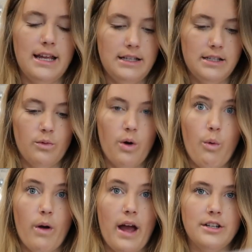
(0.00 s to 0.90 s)
it.
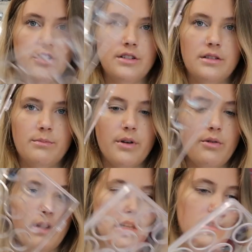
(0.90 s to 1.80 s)
Whoa, I just
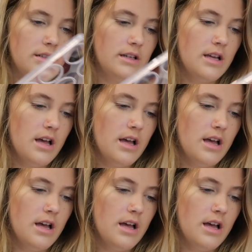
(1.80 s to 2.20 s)
broke it.